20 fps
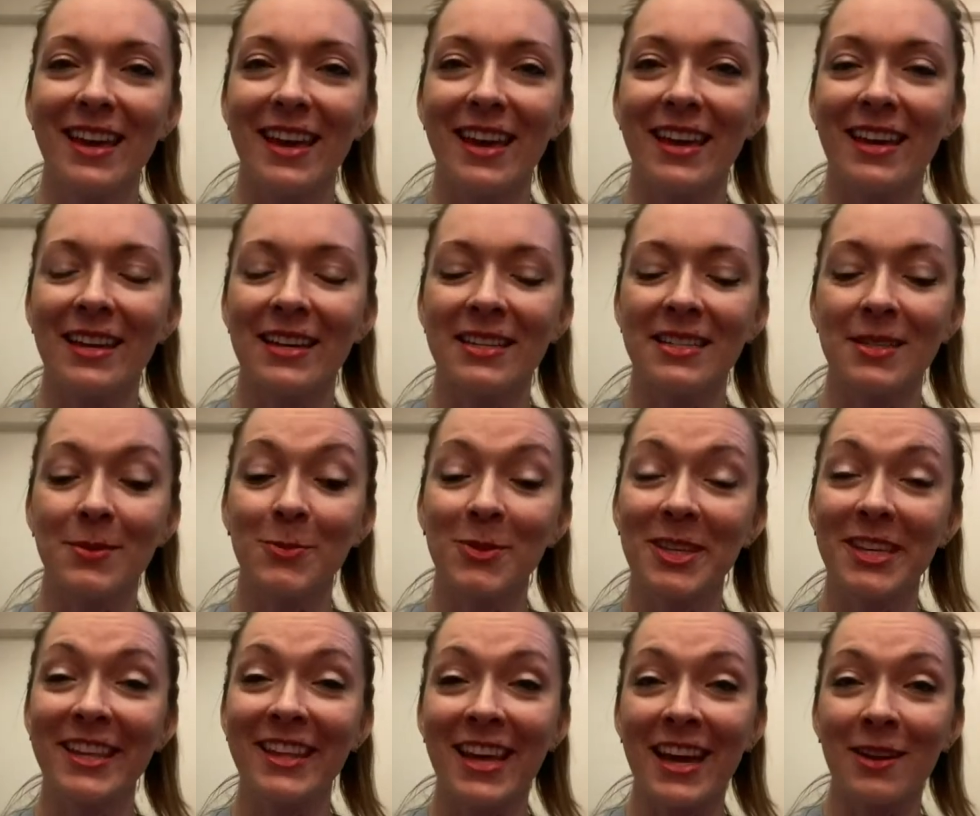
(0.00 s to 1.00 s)
And I'm
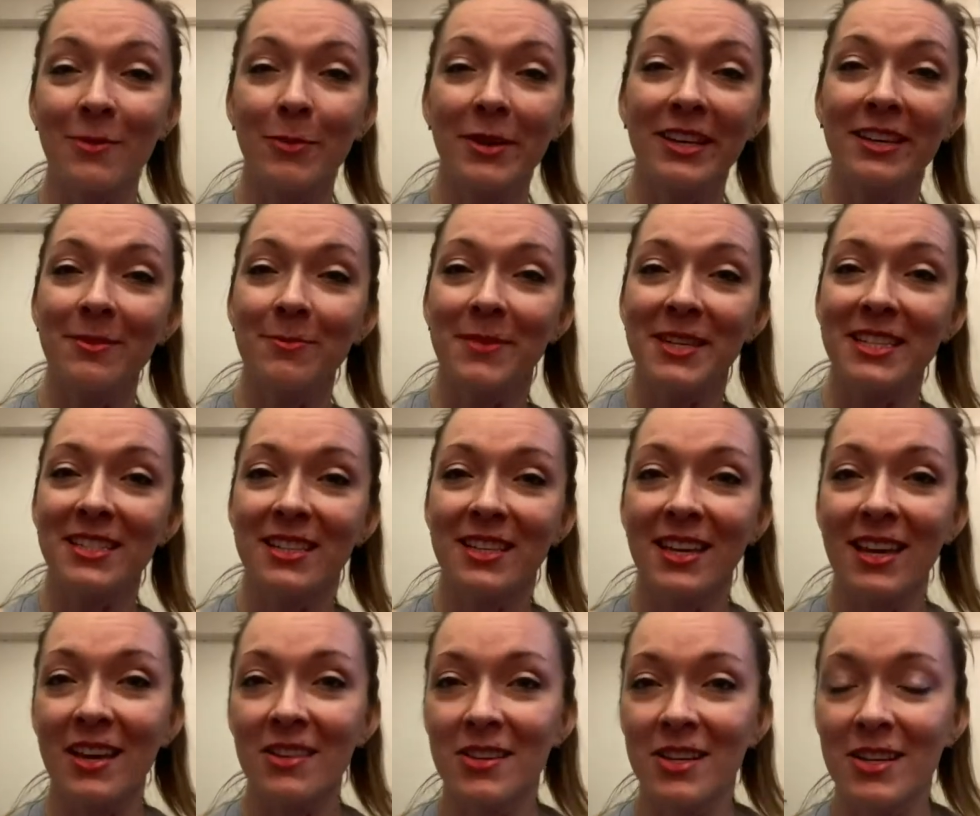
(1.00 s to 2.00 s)
really glad we can be
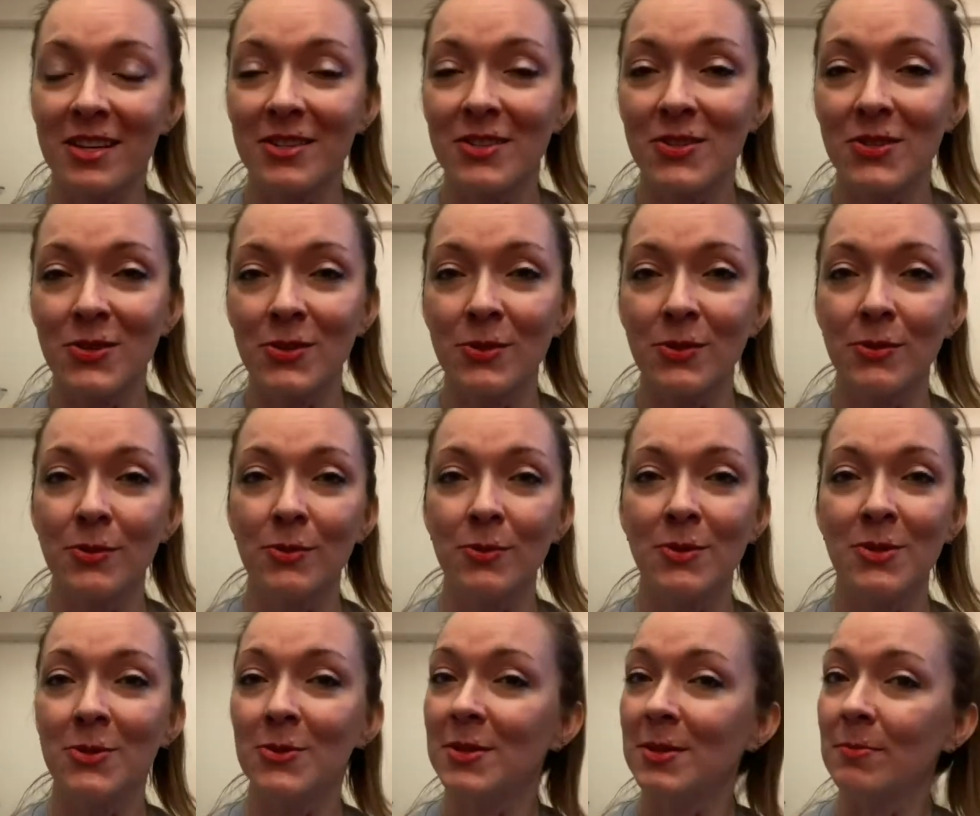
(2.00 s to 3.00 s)
together to
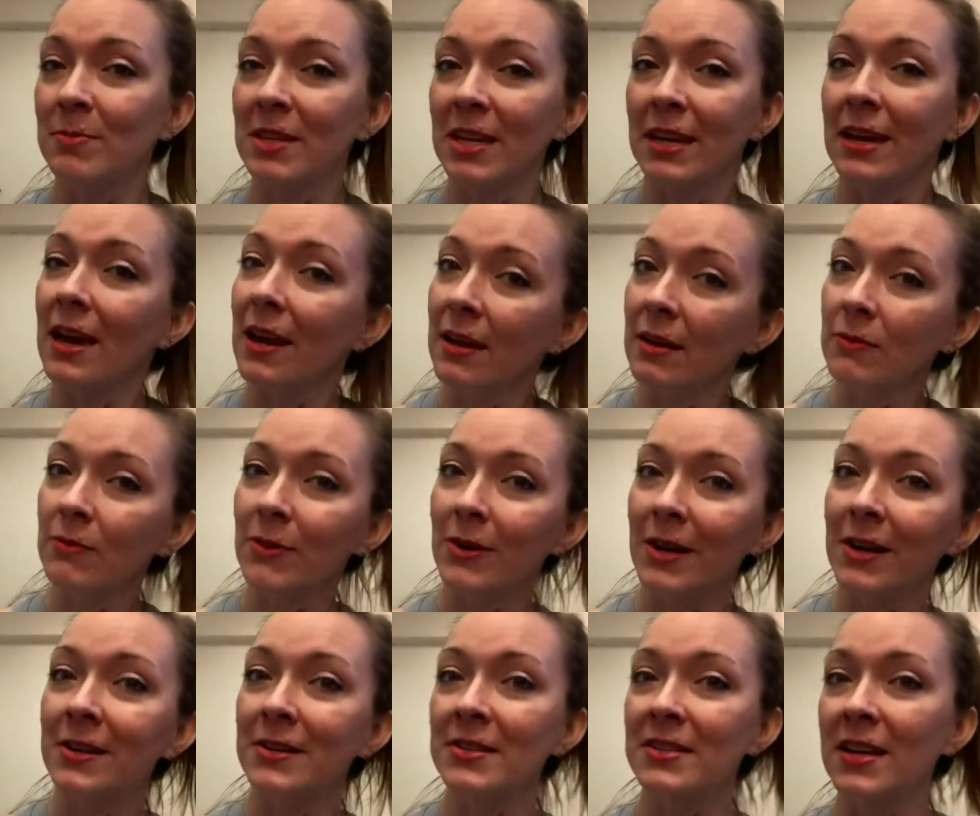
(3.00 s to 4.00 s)
do something kind for
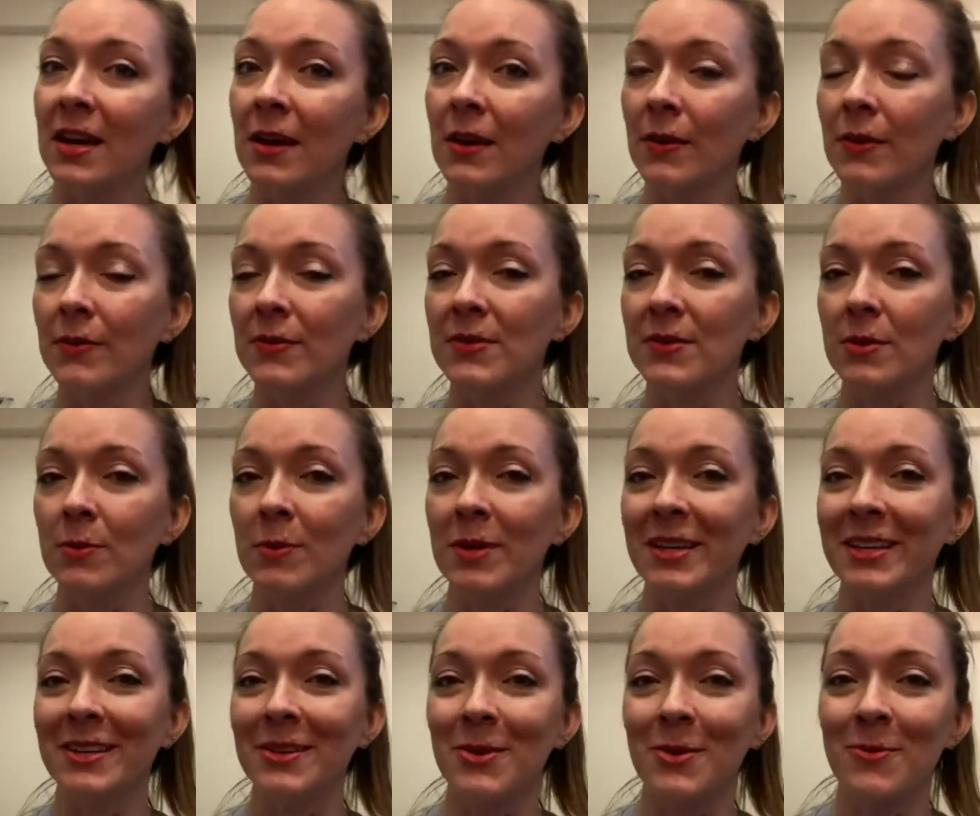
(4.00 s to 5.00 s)
ourselves so we
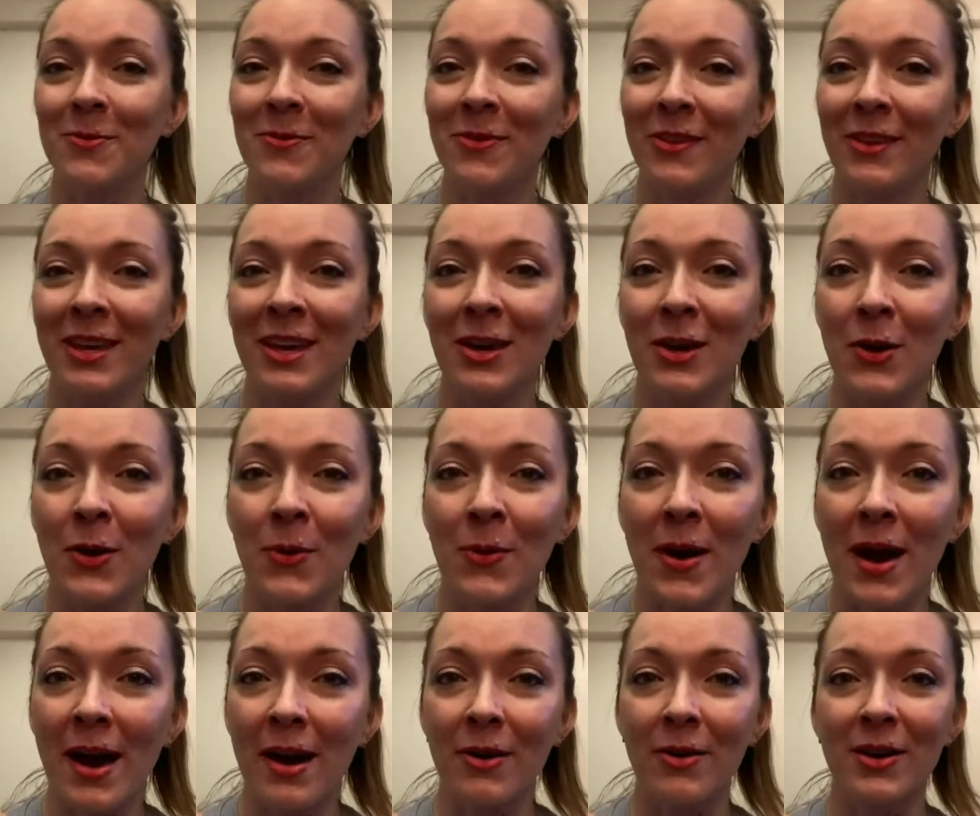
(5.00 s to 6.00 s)
can hopefully go
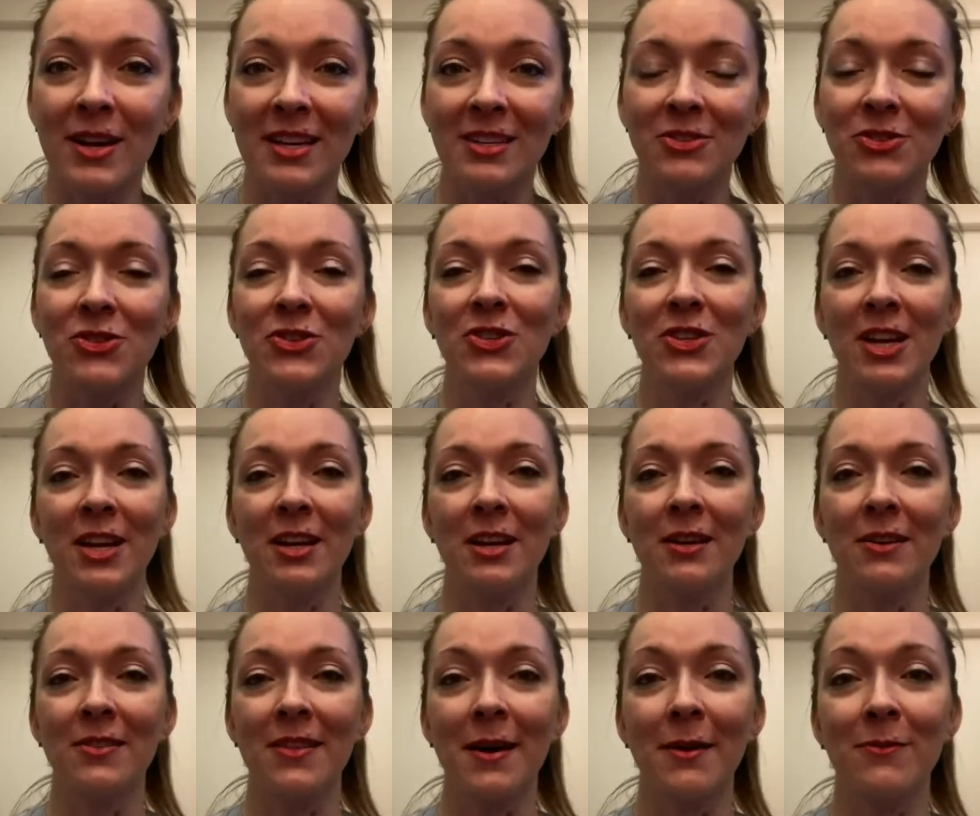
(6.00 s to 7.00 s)
out and
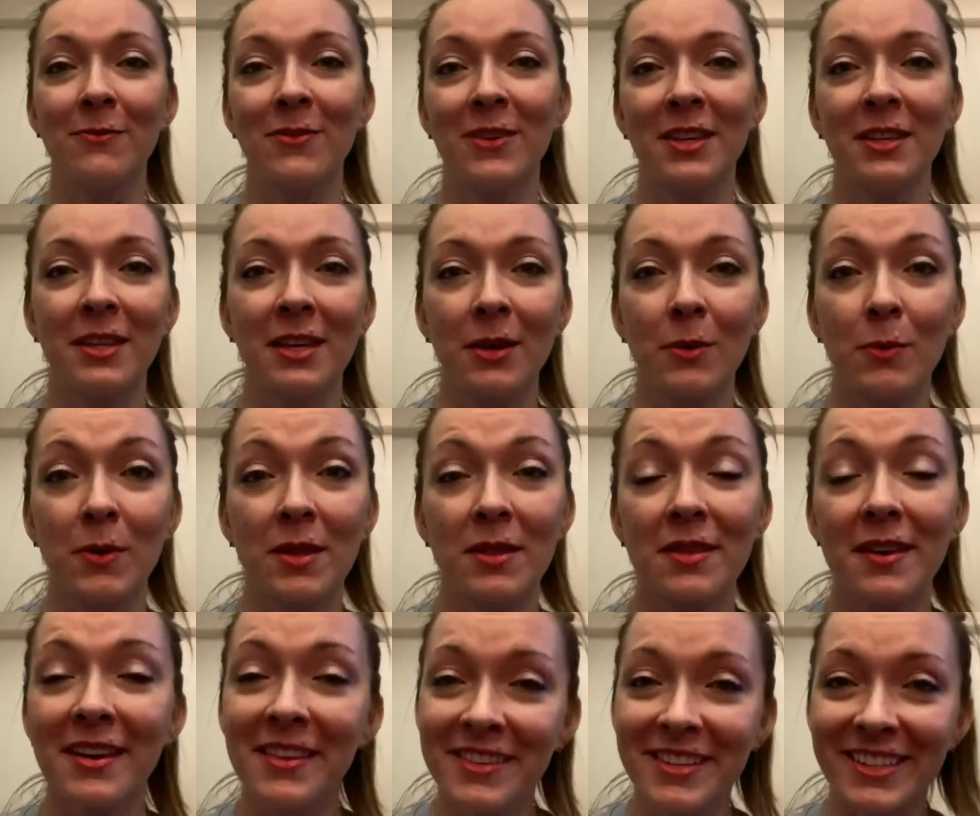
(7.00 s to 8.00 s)
share that feeling with
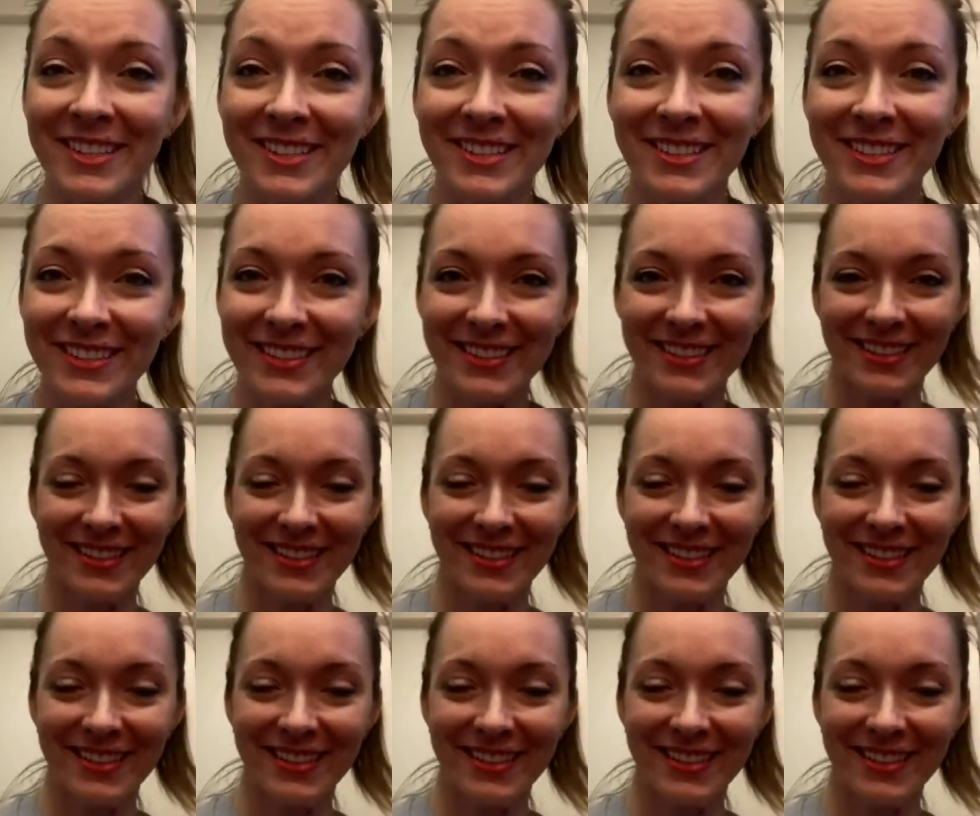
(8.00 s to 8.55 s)
others.